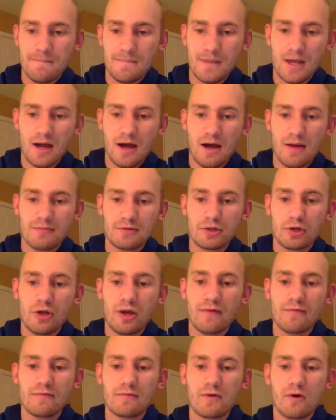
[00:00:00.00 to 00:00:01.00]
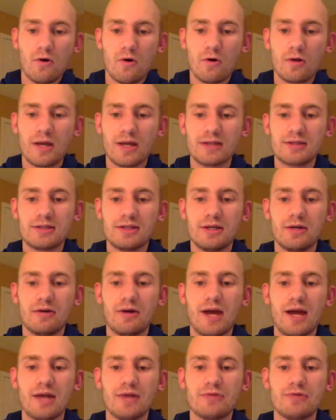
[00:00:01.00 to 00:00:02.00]
So you have Cole, Castillo,
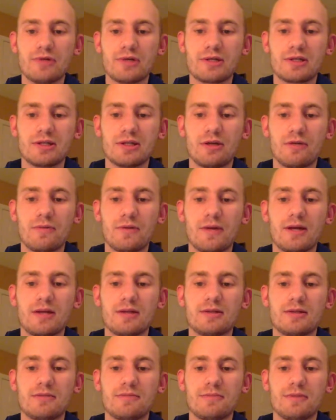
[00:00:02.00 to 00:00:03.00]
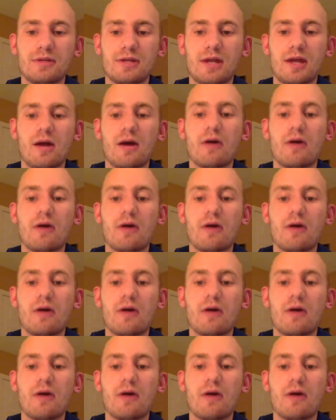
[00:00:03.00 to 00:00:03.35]
Hendricks, Lopez, and Pena.